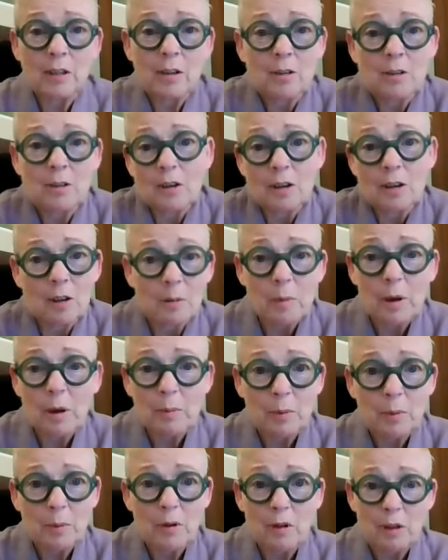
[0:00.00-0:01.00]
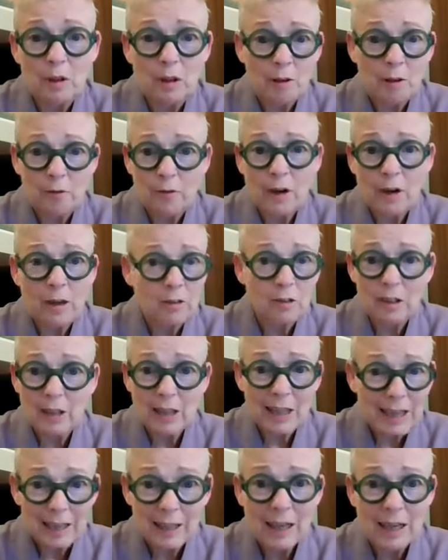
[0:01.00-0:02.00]
you're talking about putting a fox in
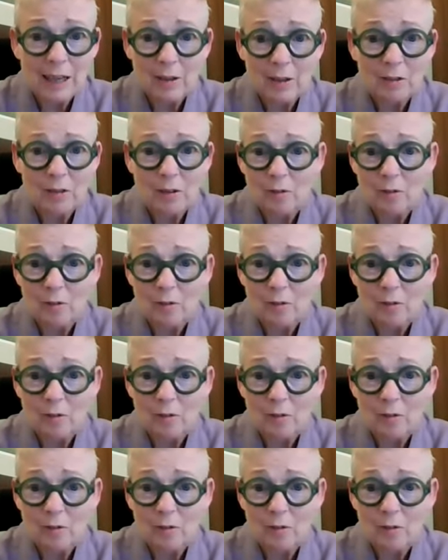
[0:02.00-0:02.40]
the hen house,